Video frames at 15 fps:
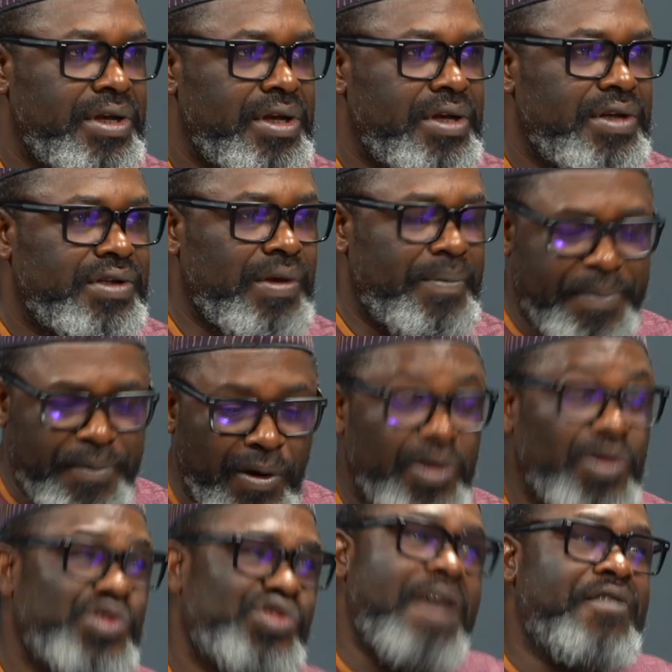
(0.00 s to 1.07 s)
So people want
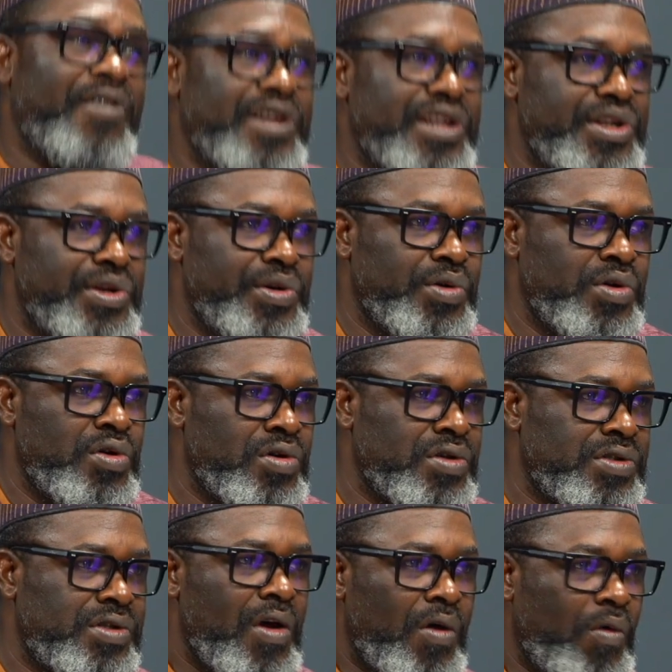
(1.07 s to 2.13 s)
to thrive on the news,
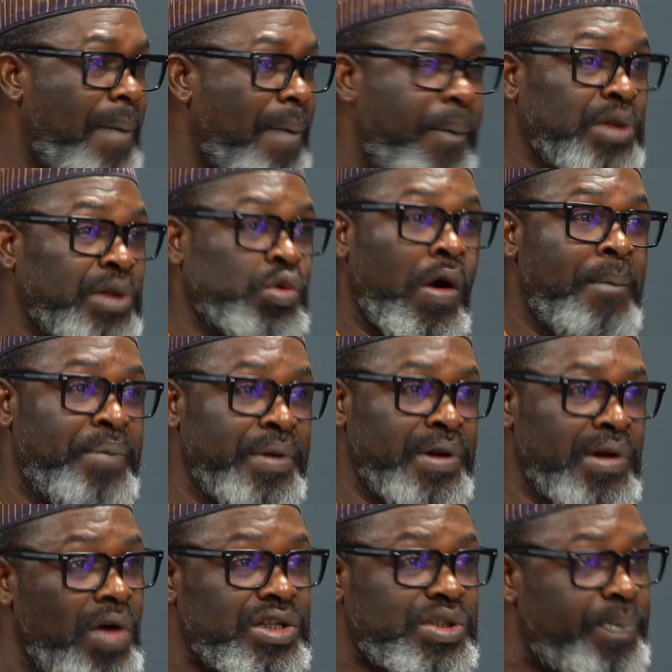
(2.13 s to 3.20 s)
1.1 billion.
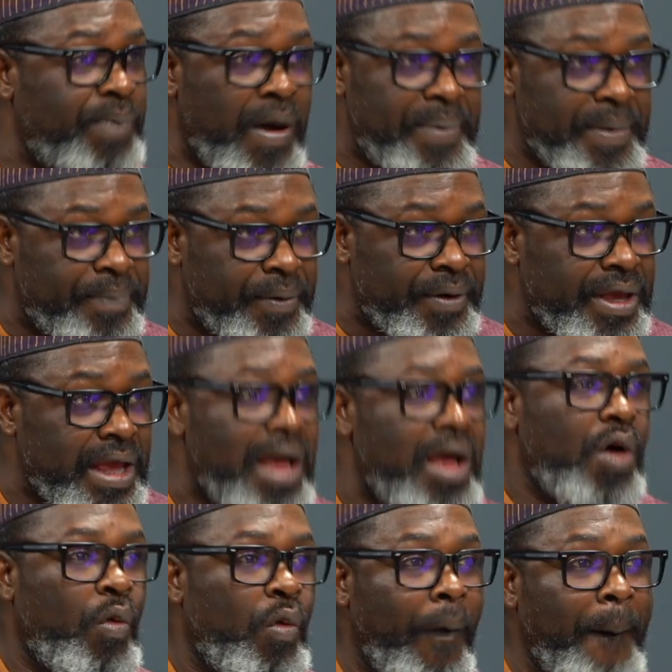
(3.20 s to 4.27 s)
Once poor people hear
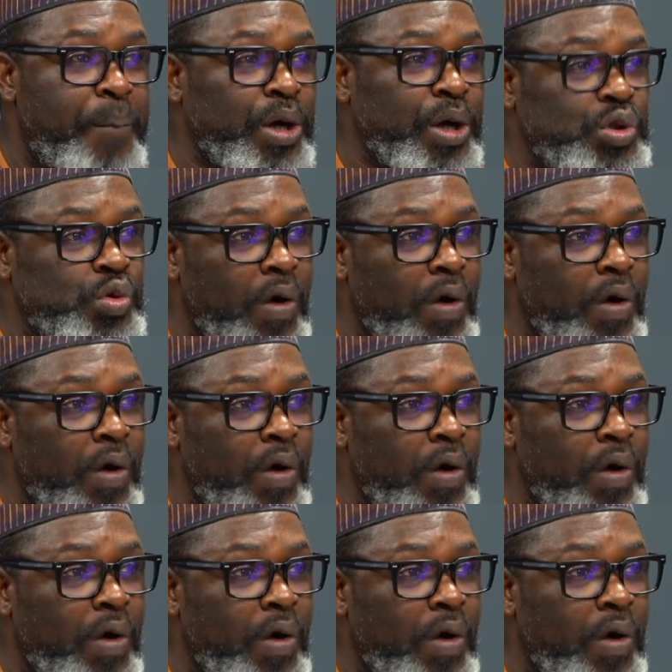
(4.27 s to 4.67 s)
1.1